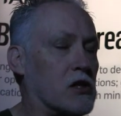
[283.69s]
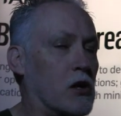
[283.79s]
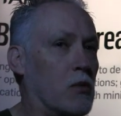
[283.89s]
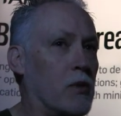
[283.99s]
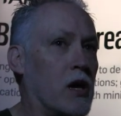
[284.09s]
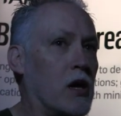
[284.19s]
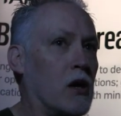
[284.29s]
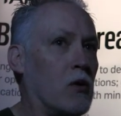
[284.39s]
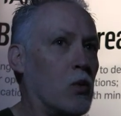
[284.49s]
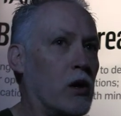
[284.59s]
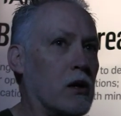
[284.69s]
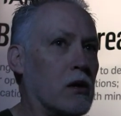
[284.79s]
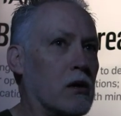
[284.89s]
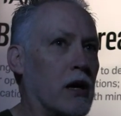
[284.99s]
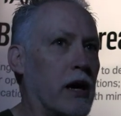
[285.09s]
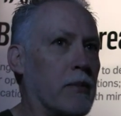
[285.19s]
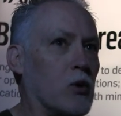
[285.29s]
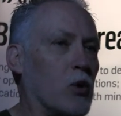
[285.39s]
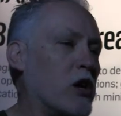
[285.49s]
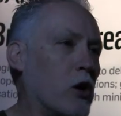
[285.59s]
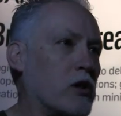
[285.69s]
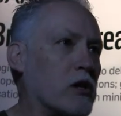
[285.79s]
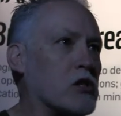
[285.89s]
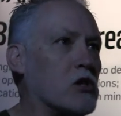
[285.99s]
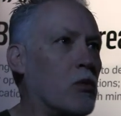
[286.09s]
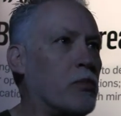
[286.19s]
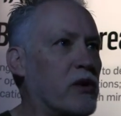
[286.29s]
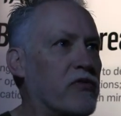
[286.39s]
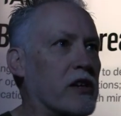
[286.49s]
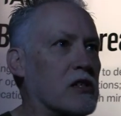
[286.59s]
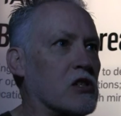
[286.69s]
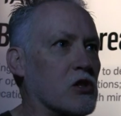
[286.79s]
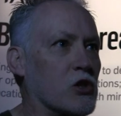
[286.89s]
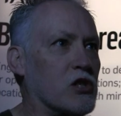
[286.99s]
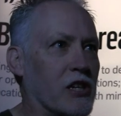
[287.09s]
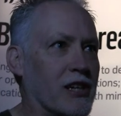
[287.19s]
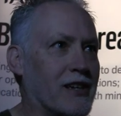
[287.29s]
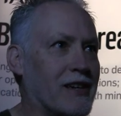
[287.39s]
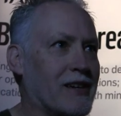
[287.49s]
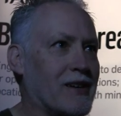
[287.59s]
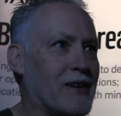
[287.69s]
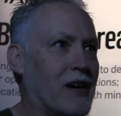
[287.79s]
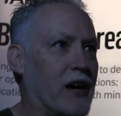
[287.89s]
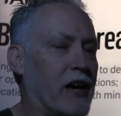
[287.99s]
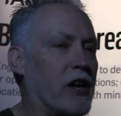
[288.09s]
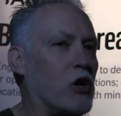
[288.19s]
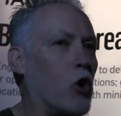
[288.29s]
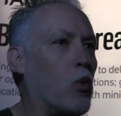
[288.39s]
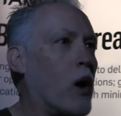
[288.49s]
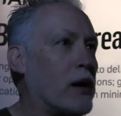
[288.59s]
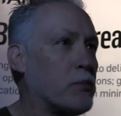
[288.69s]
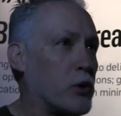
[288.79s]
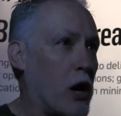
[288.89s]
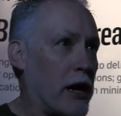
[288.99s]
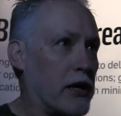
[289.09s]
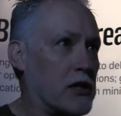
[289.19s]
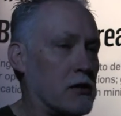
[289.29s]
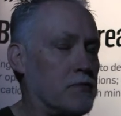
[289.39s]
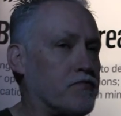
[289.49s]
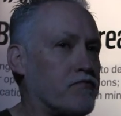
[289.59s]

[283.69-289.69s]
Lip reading: So we know there's no perfect solution and no one product